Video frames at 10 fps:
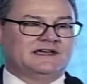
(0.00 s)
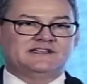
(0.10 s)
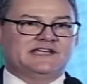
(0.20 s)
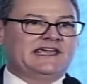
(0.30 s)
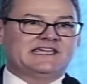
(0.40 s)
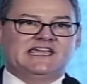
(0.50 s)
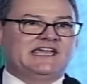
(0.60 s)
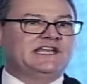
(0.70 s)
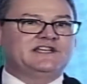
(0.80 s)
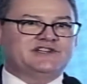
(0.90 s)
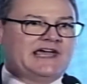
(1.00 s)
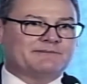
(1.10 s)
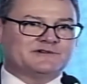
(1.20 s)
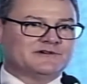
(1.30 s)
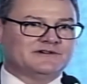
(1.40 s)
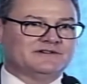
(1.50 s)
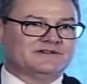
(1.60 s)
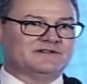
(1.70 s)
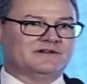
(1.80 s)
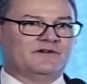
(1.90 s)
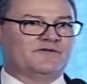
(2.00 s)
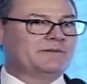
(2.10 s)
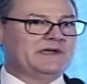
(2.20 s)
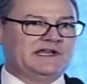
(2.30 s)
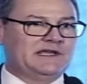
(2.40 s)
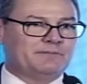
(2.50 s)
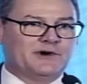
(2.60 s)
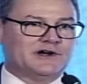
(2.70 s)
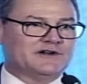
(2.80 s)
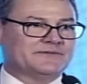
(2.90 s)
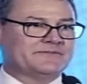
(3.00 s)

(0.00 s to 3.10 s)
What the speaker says: take any chapter from any book